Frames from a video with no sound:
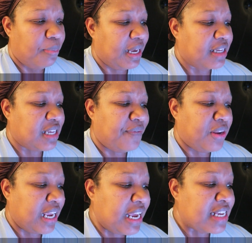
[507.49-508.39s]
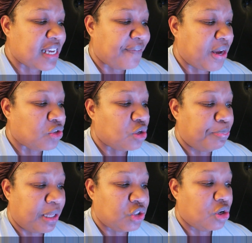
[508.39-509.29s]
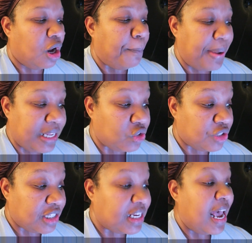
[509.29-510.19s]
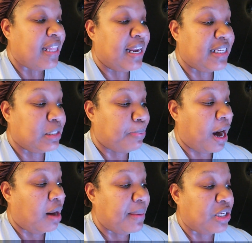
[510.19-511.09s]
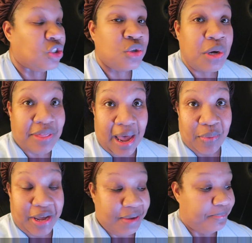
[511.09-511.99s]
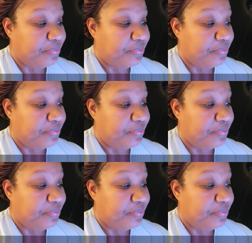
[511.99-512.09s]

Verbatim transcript: Because if it is, I found your picture on Pinterest that inspired me to do it that way.